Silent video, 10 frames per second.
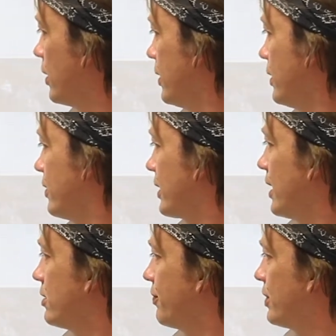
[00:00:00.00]
and in the
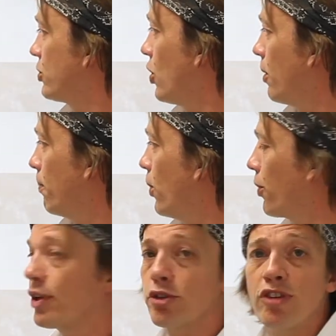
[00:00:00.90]
case of this dark
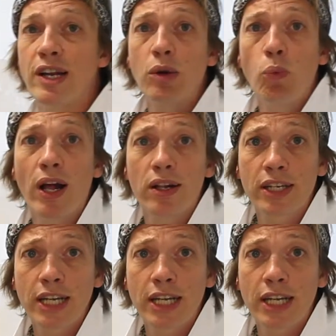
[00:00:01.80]
moth, it's really well